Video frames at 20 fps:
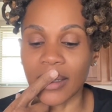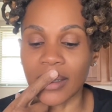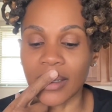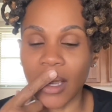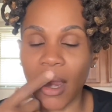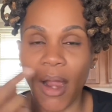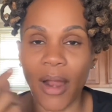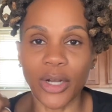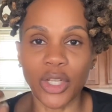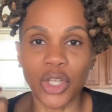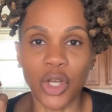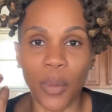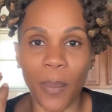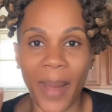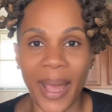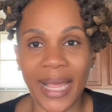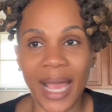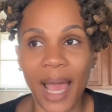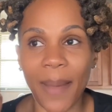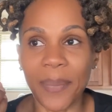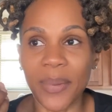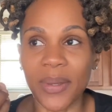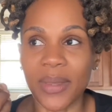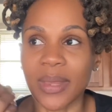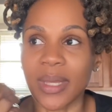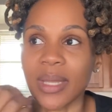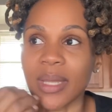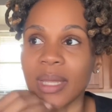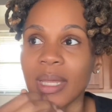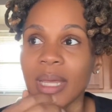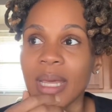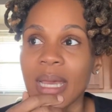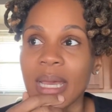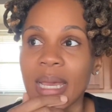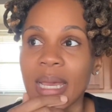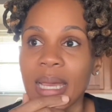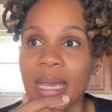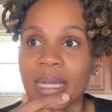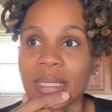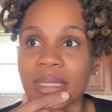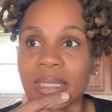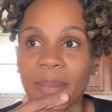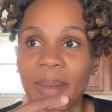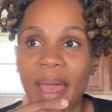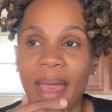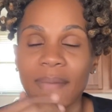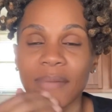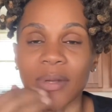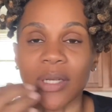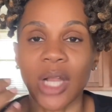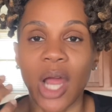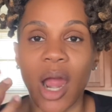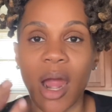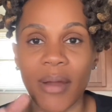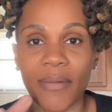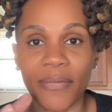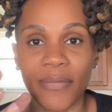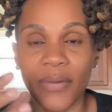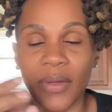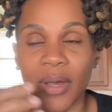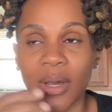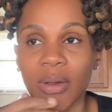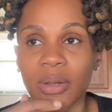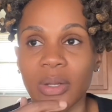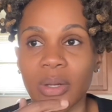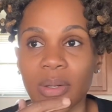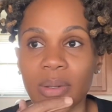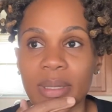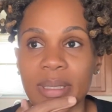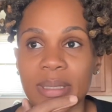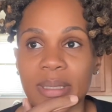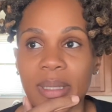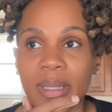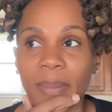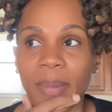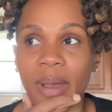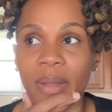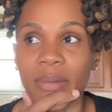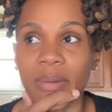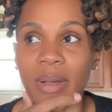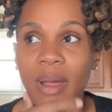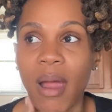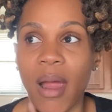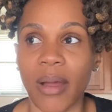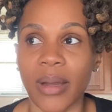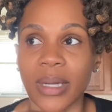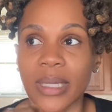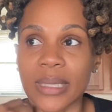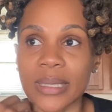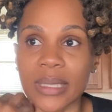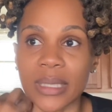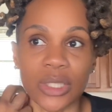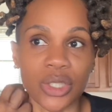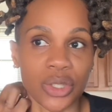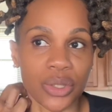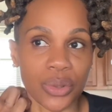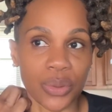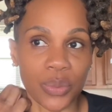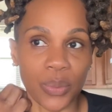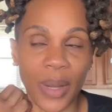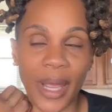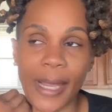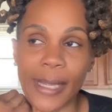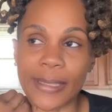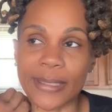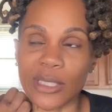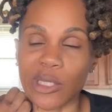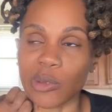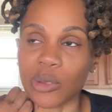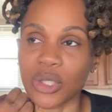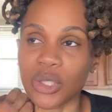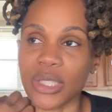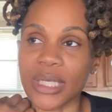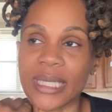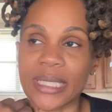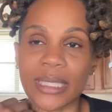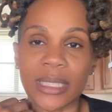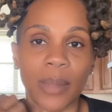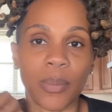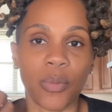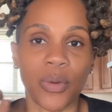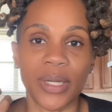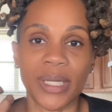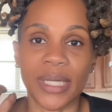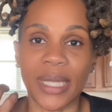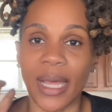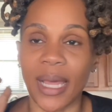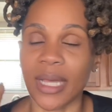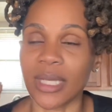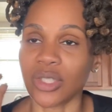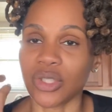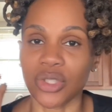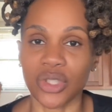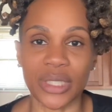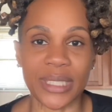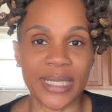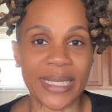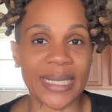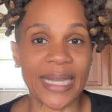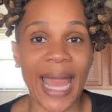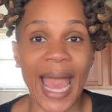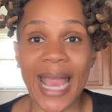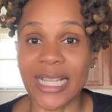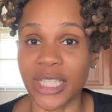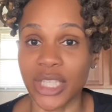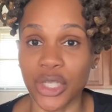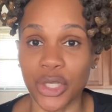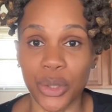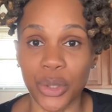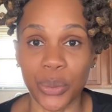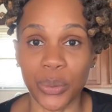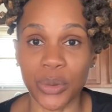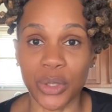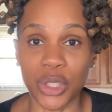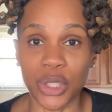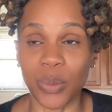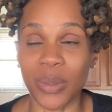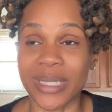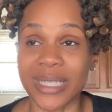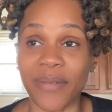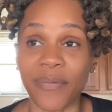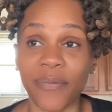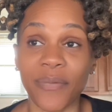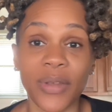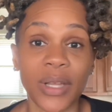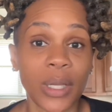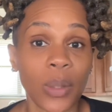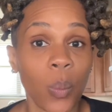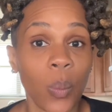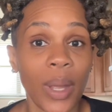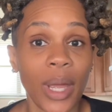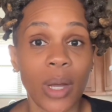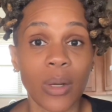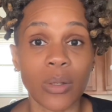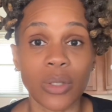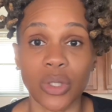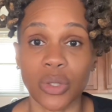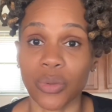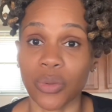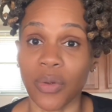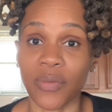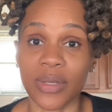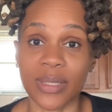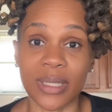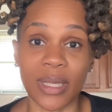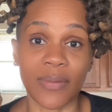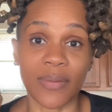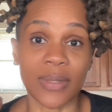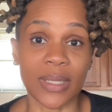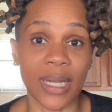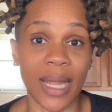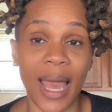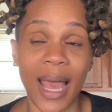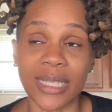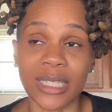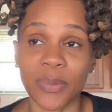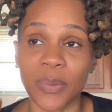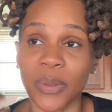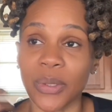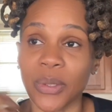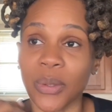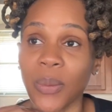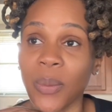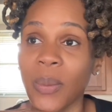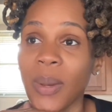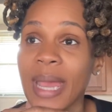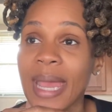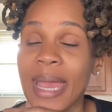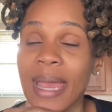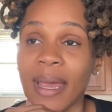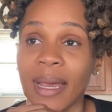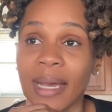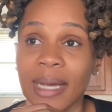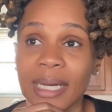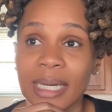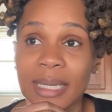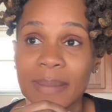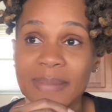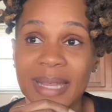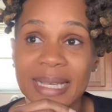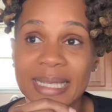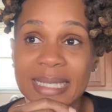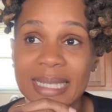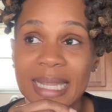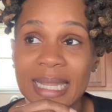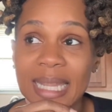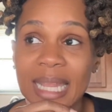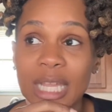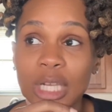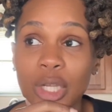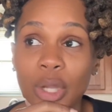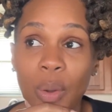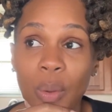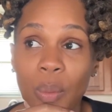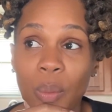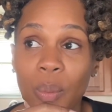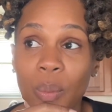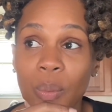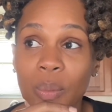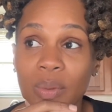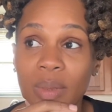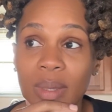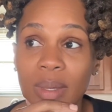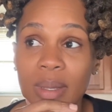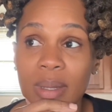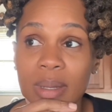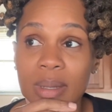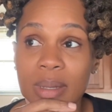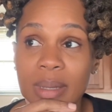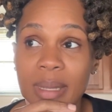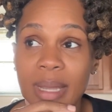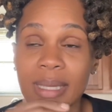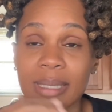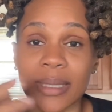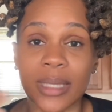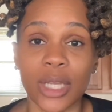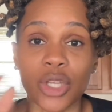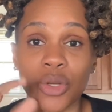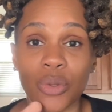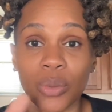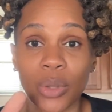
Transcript: cardiomyopathy, ended up having heart failure and some other heart conditions, right? And so she ended up one day just in the ICU. She wasn't feeling well. She drove herself to the hospital. Um, next thing they know, next thing you